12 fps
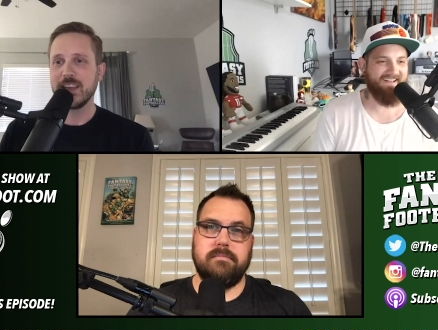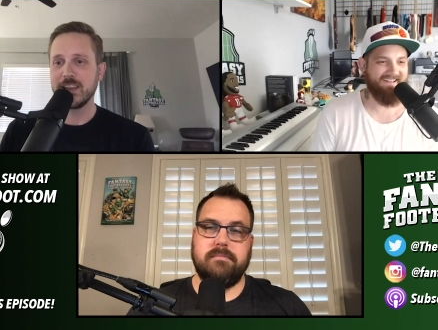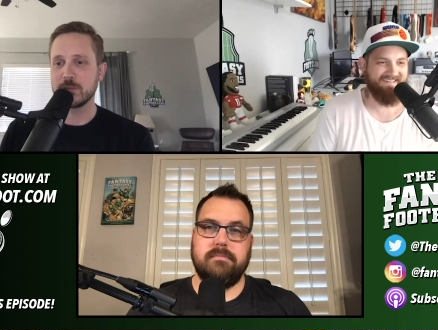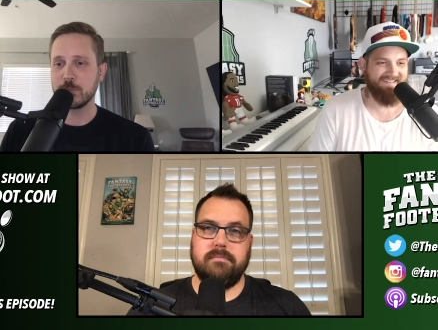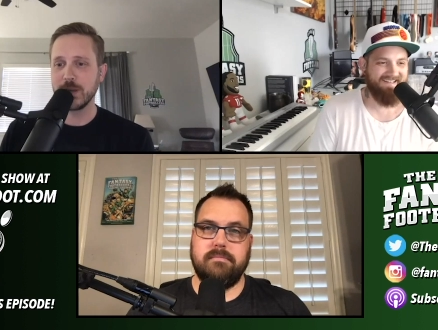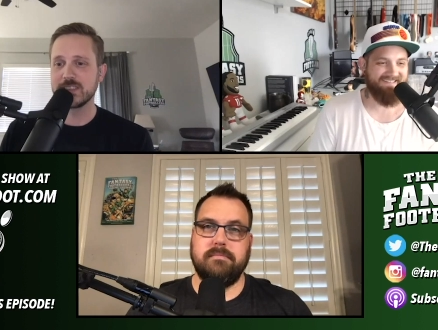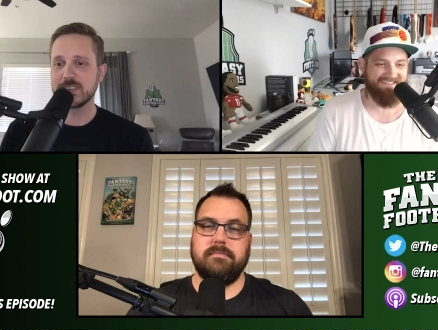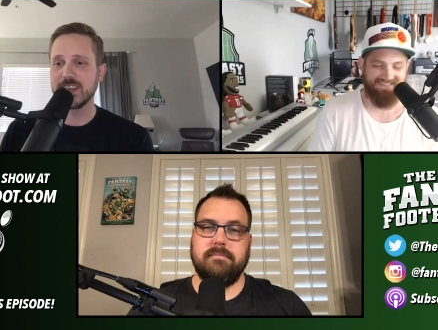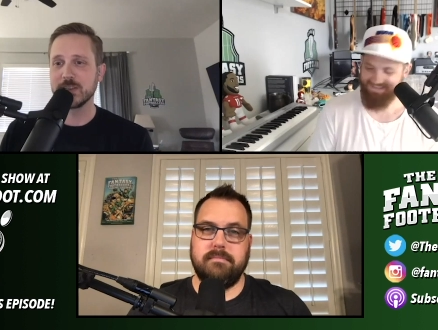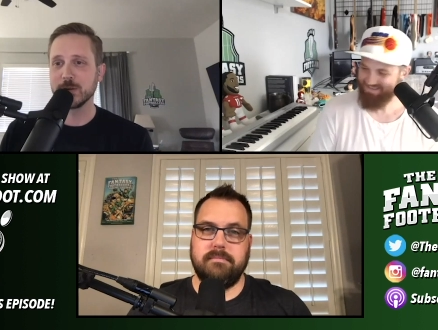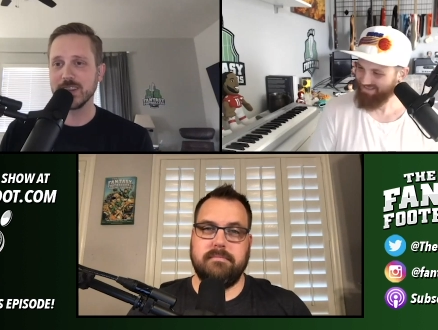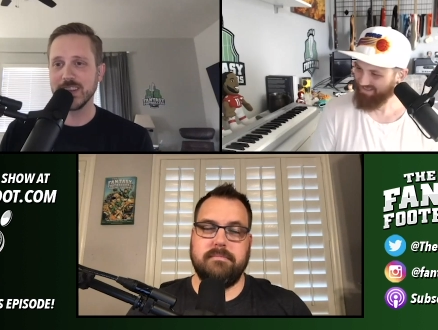Speaker 1: it's built
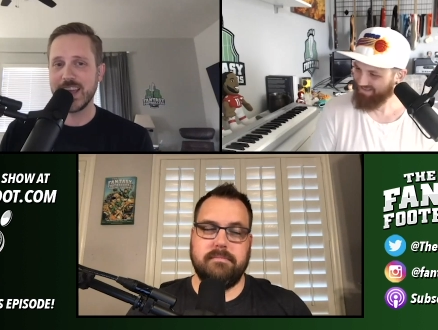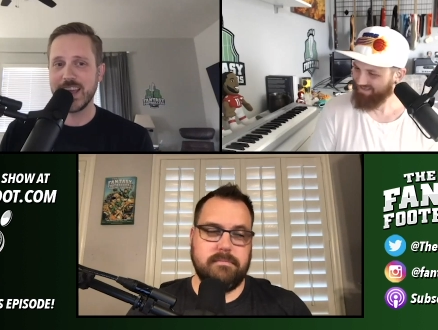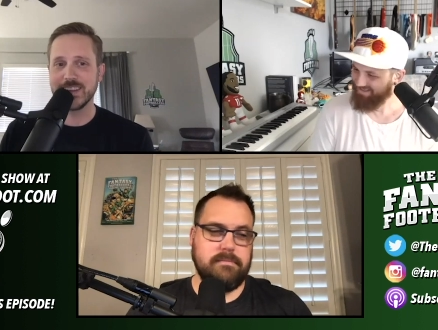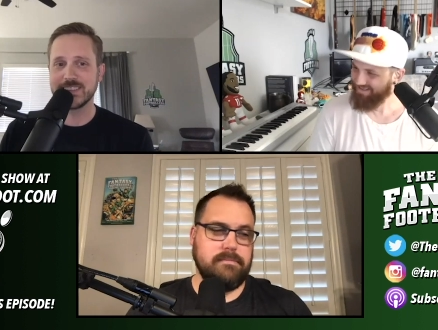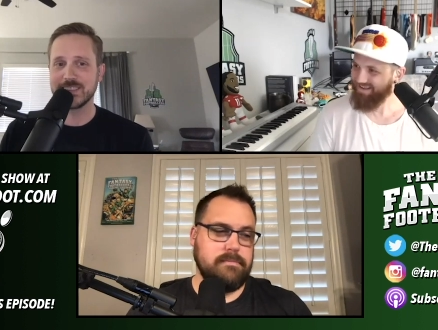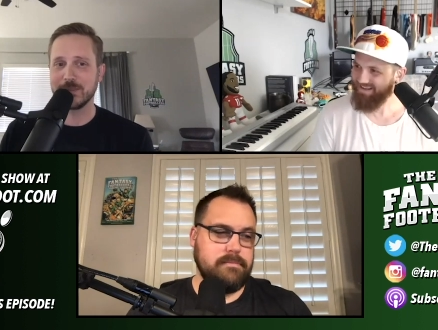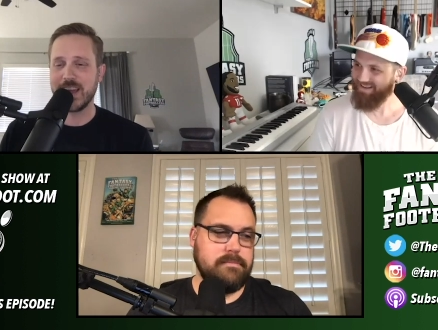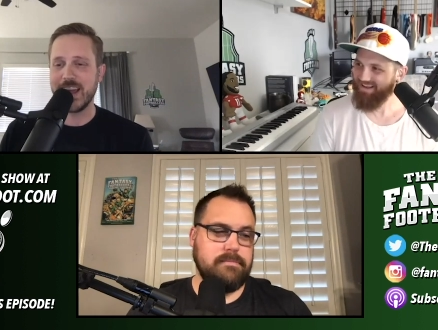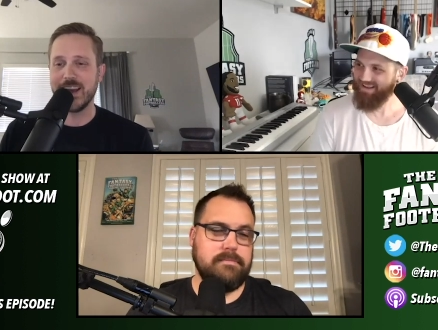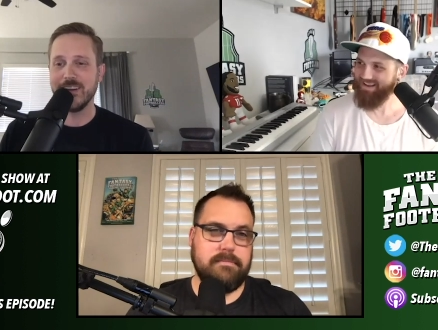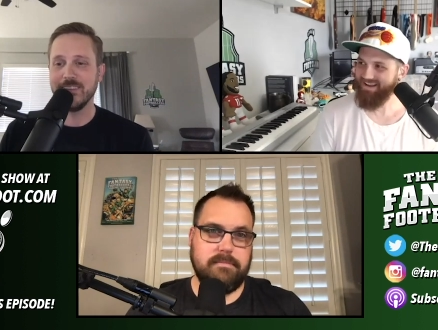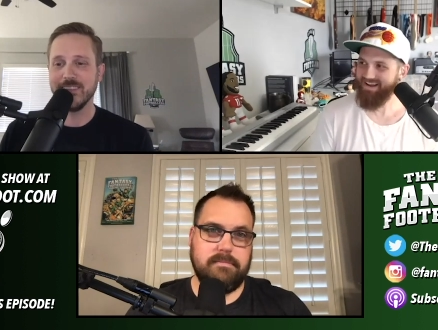into Atlanta
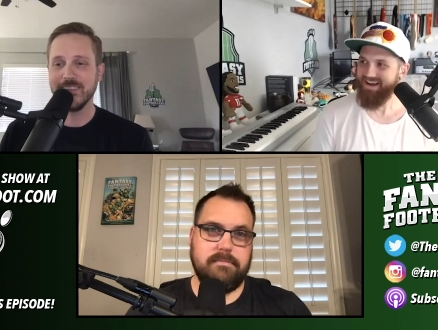somehow.